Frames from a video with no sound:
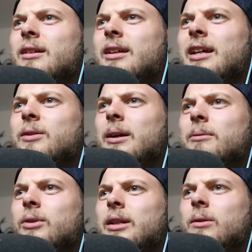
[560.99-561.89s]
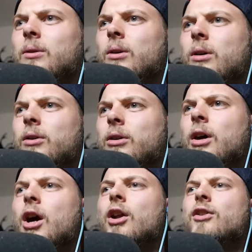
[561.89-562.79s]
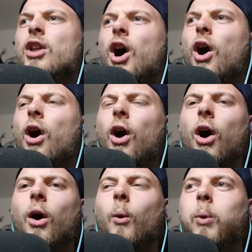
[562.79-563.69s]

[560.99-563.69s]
Yeah, that's what I'm doing now. Oh, no. No!